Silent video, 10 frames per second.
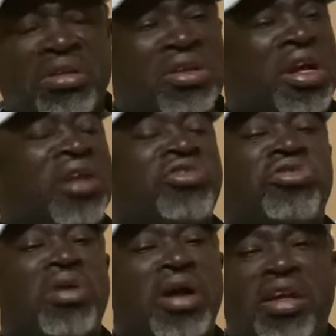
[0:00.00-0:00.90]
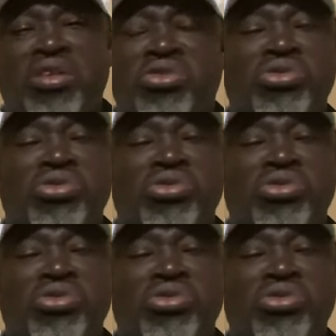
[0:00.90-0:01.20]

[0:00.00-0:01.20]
they are trying to